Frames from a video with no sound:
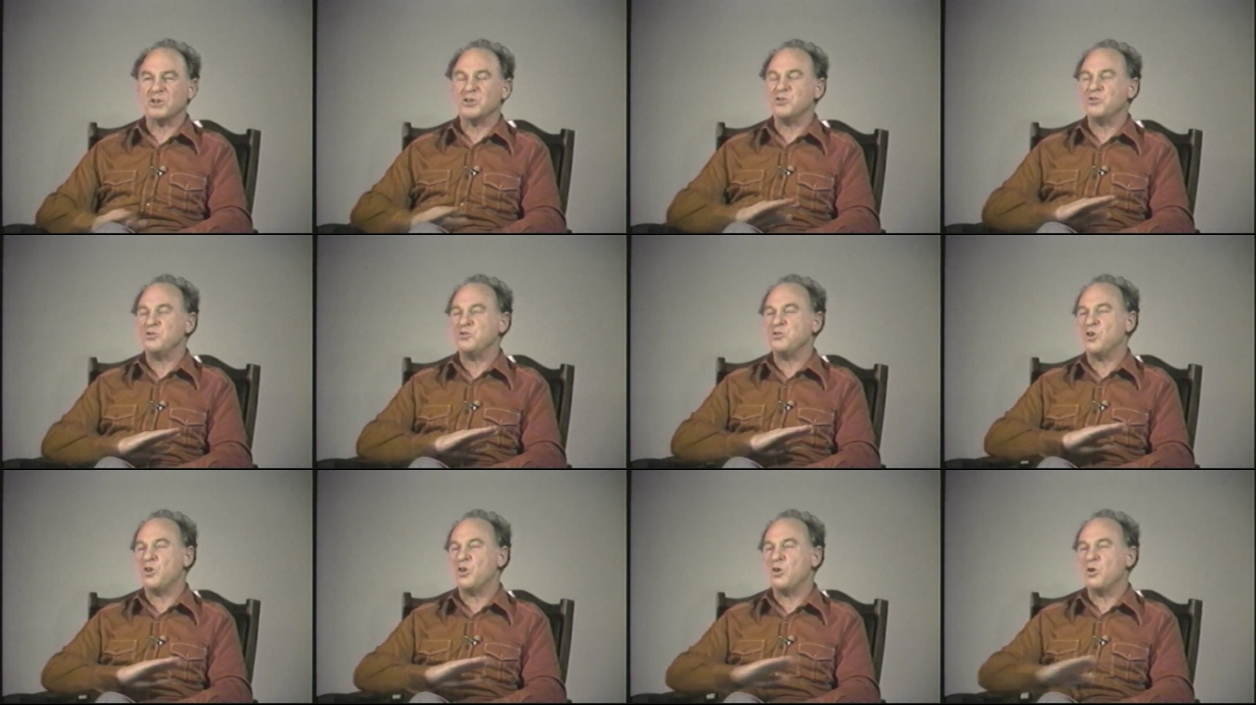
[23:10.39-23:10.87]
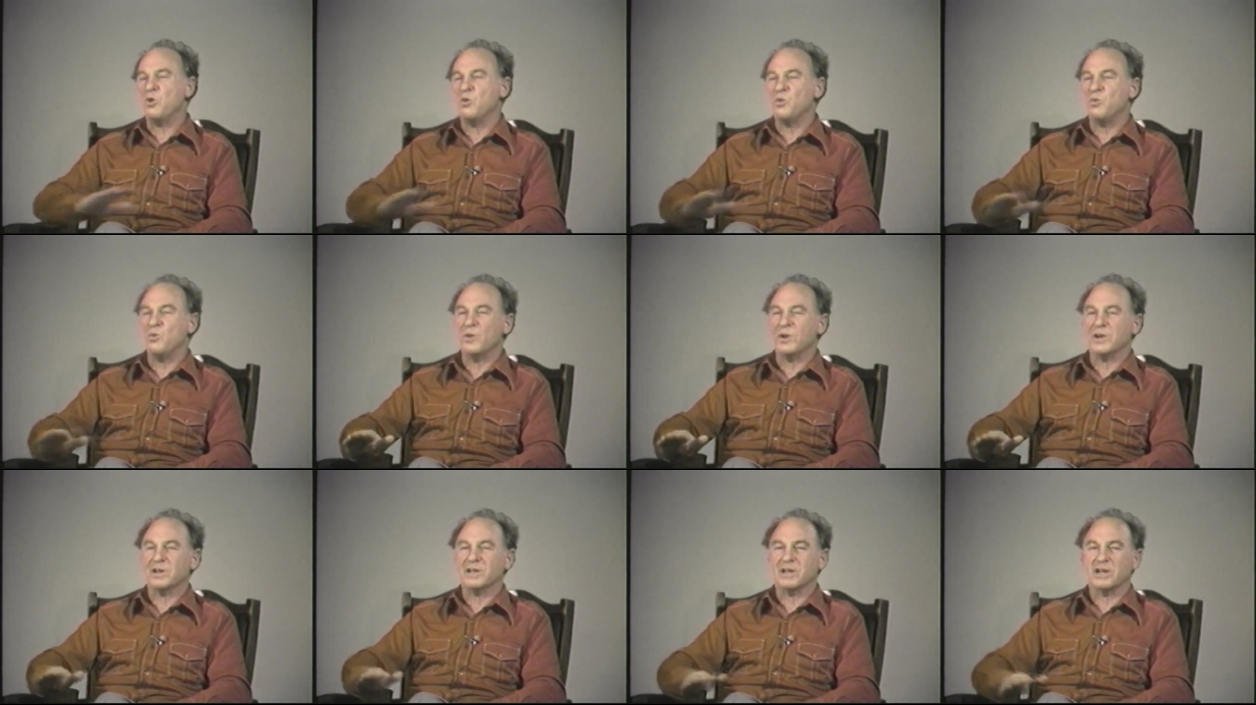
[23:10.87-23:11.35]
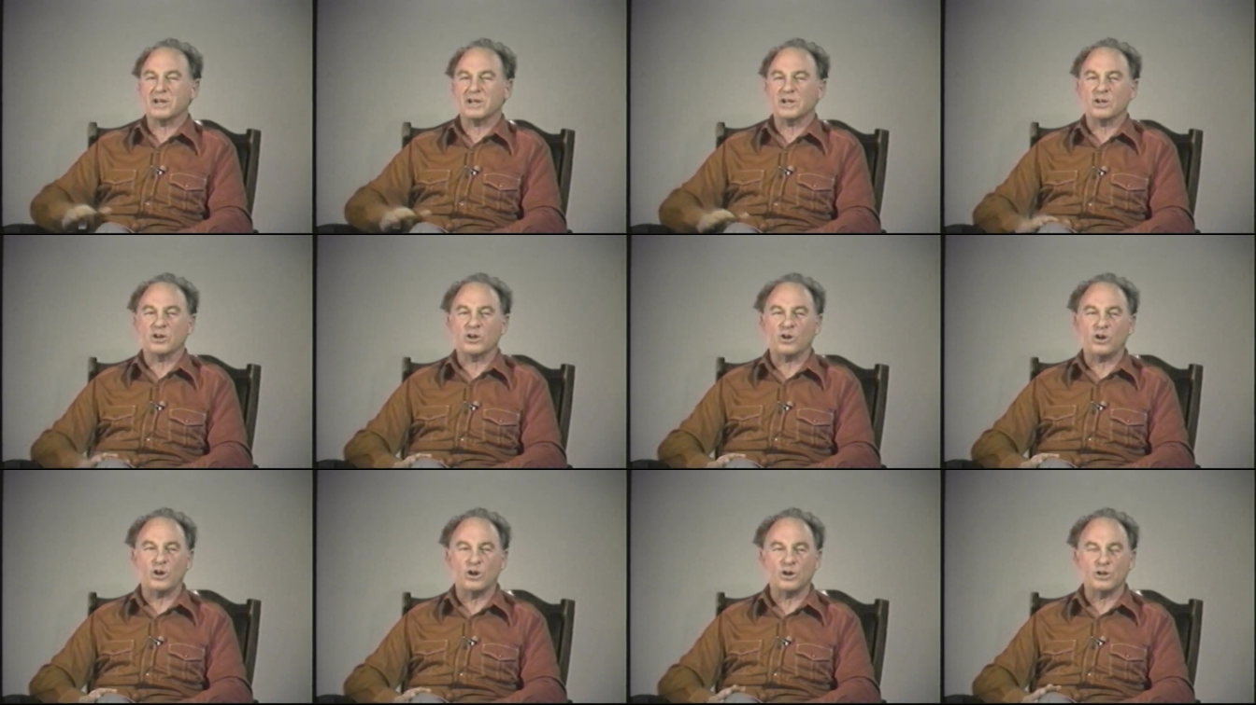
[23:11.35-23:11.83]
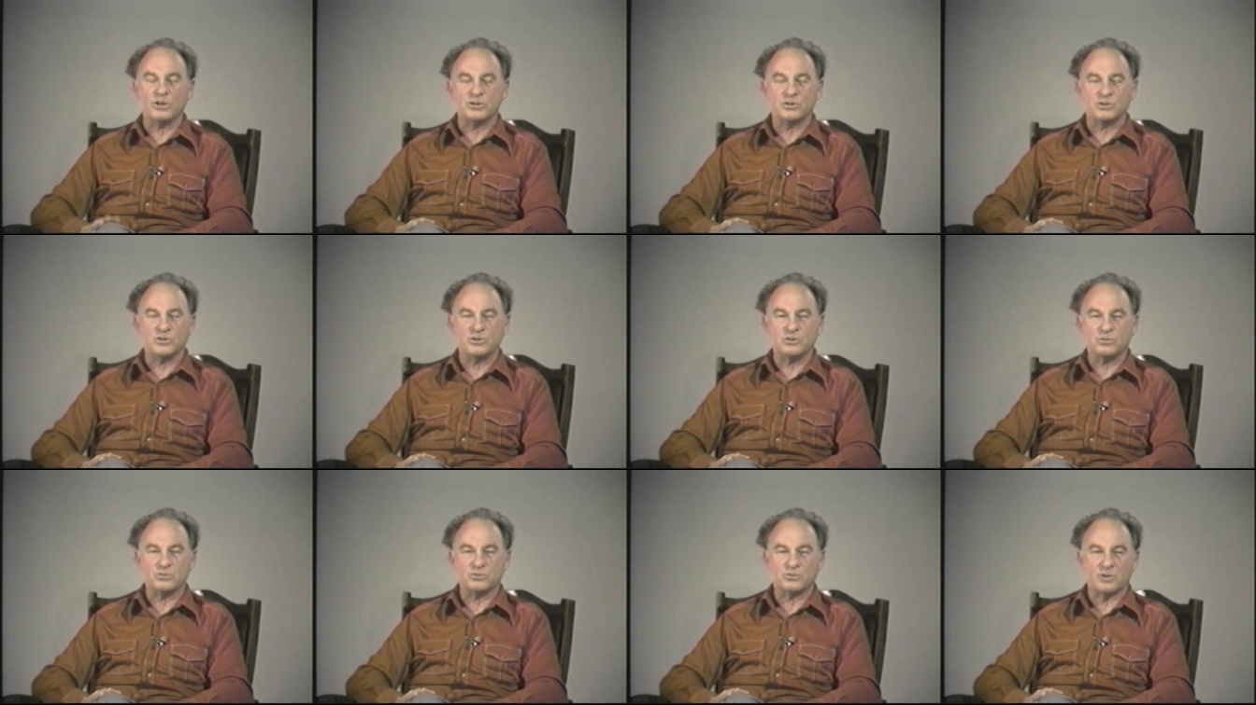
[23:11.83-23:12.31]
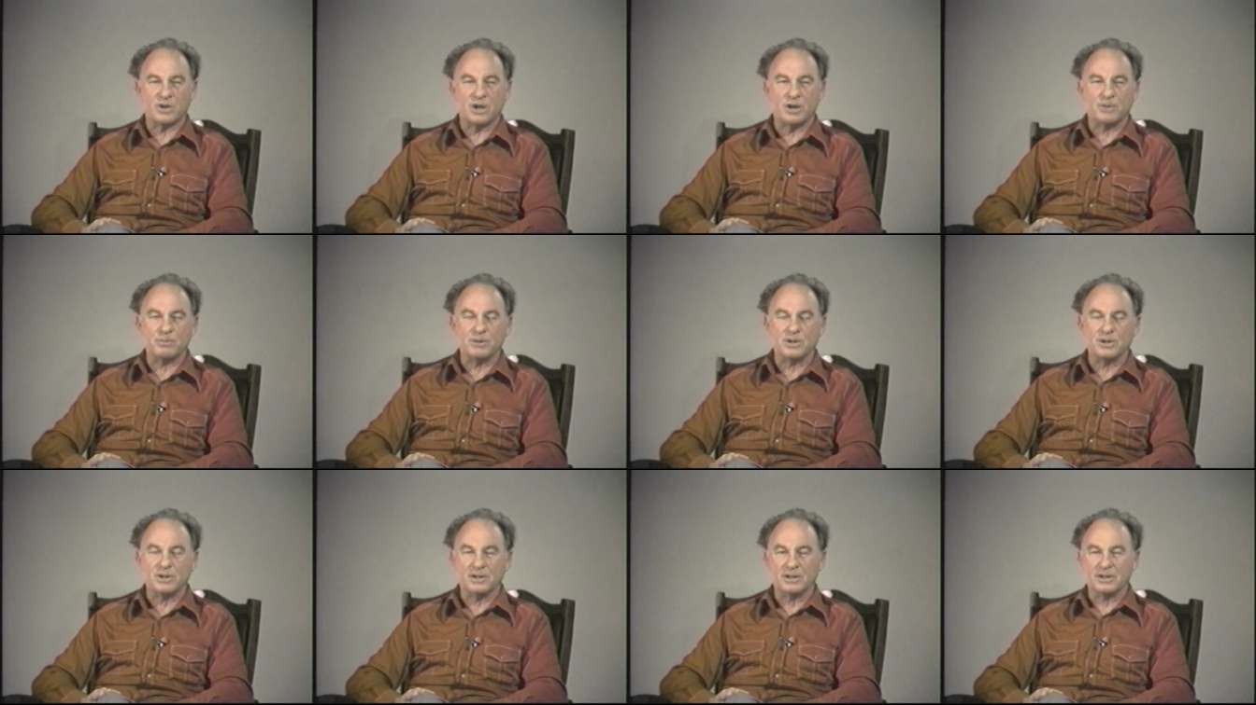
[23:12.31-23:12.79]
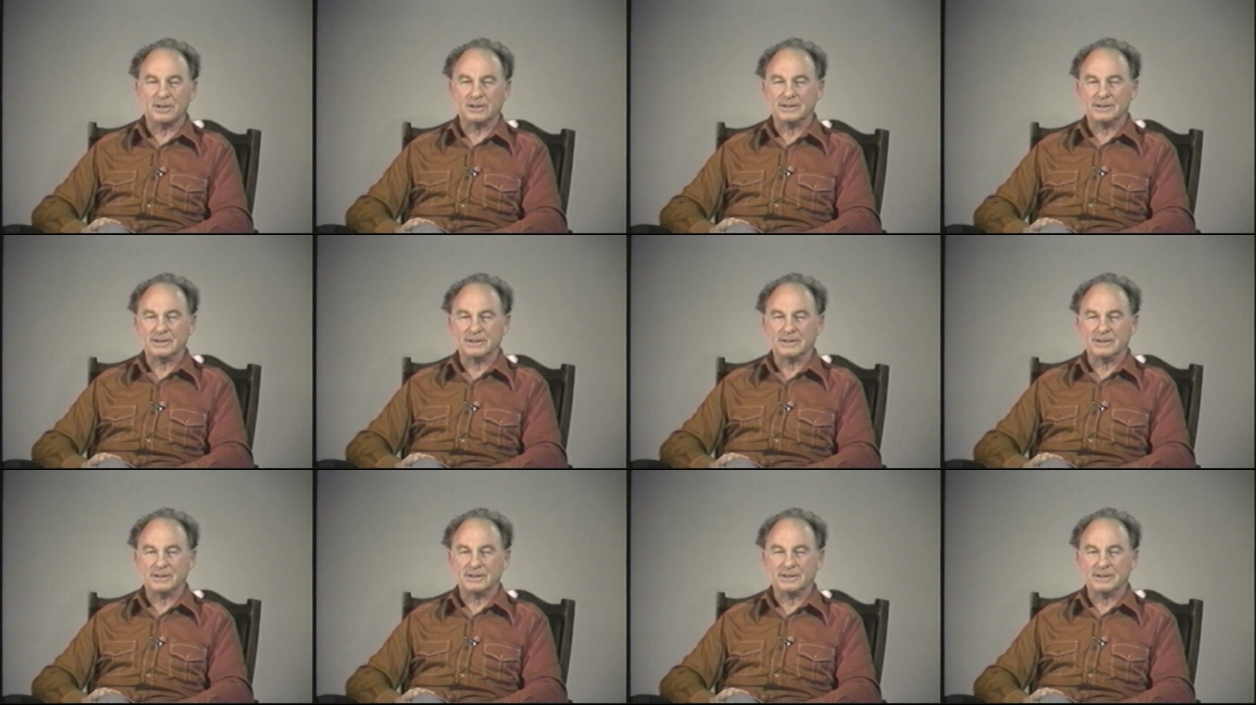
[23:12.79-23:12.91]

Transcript: No one can cause you trouble.